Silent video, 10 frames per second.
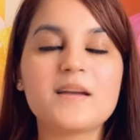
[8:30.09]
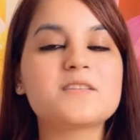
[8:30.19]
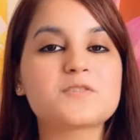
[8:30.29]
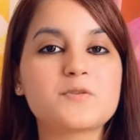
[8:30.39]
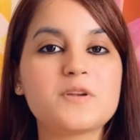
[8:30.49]
It
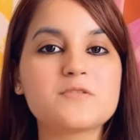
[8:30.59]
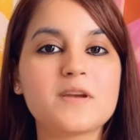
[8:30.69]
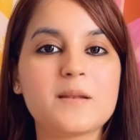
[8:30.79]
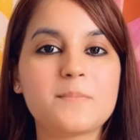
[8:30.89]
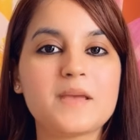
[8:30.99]
is going to
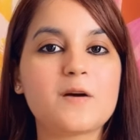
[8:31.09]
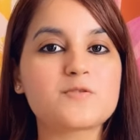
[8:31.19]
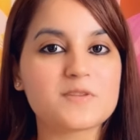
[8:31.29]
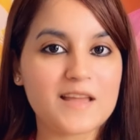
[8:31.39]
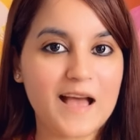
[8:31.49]
help you out
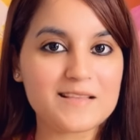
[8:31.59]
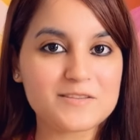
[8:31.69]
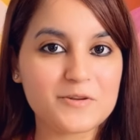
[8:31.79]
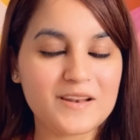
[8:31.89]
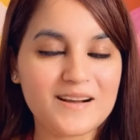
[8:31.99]
to
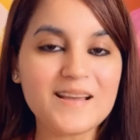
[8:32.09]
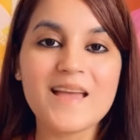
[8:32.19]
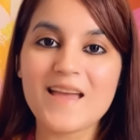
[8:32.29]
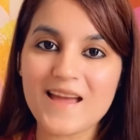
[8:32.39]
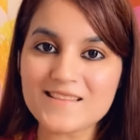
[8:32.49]
enhance your luck
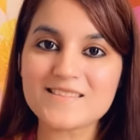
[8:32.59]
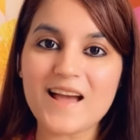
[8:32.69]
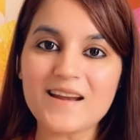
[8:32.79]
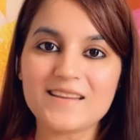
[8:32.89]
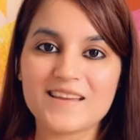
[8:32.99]
and
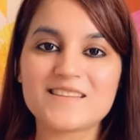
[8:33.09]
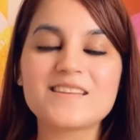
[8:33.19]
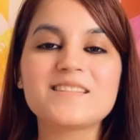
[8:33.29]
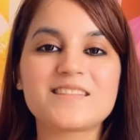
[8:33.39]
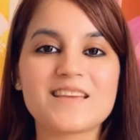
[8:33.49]
start
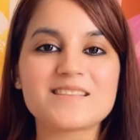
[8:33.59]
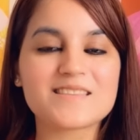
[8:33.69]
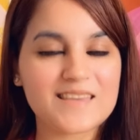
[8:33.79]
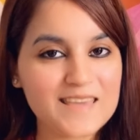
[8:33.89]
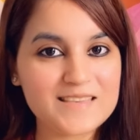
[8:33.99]
getting things
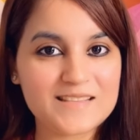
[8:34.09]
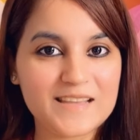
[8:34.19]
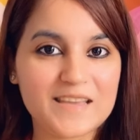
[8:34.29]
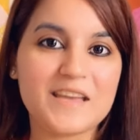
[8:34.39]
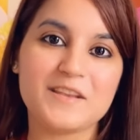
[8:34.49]

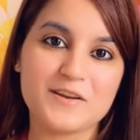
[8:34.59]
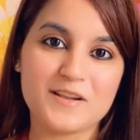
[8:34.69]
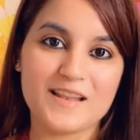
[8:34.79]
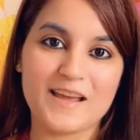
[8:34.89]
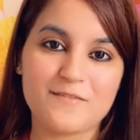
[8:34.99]
easily in
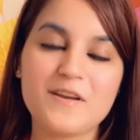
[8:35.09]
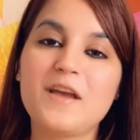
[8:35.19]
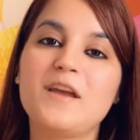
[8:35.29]
your life.